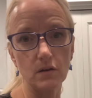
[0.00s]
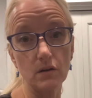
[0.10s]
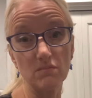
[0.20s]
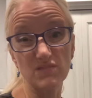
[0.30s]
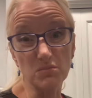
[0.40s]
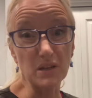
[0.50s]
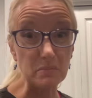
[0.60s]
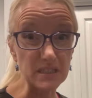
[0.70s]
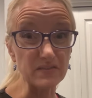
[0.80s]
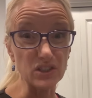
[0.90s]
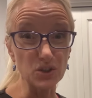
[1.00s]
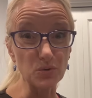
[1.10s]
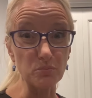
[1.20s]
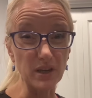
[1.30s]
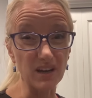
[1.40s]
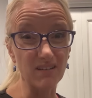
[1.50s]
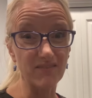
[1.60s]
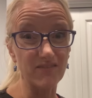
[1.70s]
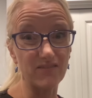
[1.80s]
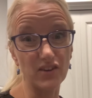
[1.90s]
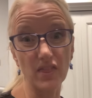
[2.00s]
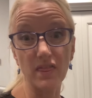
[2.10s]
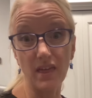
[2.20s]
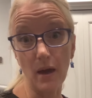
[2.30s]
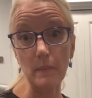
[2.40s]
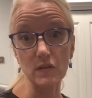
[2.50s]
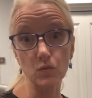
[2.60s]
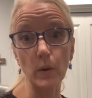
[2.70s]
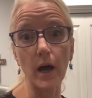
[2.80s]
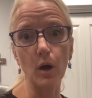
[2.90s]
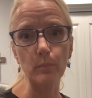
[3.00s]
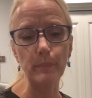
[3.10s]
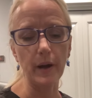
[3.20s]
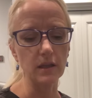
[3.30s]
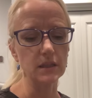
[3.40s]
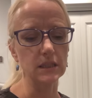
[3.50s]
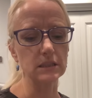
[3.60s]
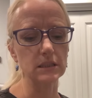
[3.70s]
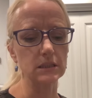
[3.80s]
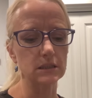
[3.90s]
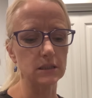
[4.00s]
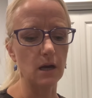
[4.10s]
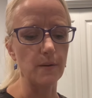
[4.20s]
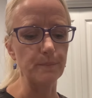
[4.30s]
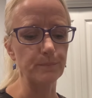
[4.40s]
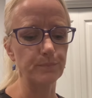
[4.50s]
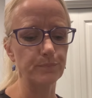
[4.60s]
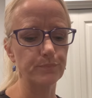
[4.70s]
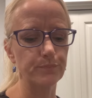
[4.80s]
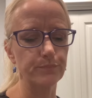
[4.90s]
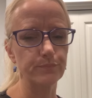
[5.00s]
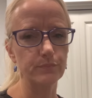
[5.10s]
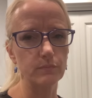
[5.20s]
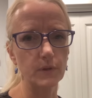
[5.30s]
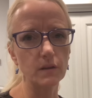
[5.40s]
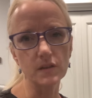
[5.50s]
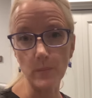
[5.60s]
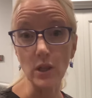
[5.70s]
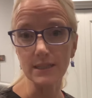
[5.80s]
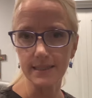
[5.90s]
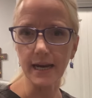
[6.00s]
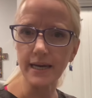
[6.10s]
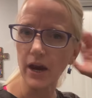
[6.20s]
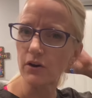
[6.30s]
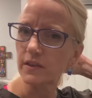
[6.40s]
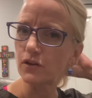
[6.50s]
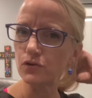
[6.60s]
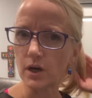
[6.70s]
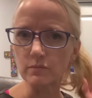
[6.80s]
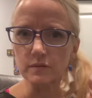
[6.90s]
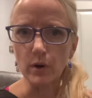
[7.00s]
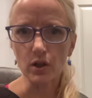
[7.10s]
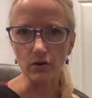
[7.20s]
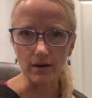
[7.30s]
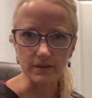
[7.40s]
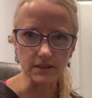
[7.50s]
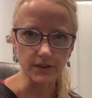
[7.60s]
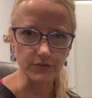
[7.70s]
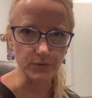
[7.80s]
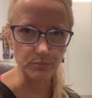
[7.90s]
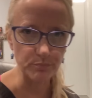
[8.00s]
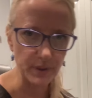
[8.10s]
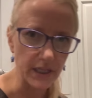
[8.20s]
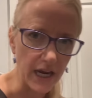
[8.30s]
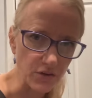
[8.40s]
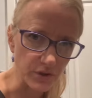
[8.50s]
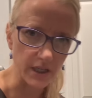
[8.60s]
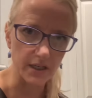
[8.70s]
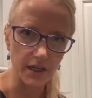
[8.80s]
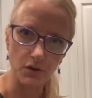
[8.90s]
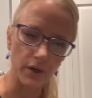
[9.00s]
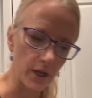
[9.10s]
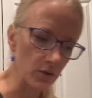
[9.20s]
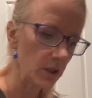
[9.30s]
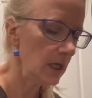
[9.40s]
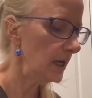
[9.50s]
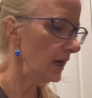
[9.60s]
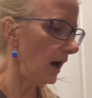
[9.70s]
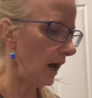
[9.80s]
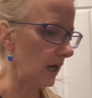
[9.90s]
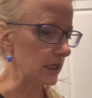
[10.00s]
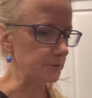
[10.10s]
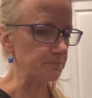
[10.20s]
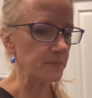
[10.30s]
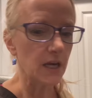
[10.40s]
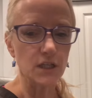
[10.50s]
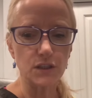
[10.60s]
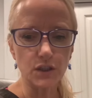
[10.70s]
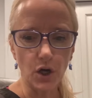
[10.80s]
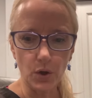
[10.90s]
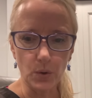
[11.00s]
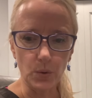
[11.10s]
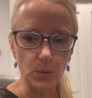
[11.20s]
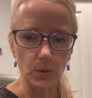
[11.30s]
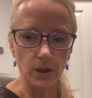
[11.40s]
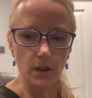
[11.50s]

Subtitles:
sometimes even too big for them as well. But this is the smallest that I carry. They do come smaller, obviously, for pediatric and neonatal. So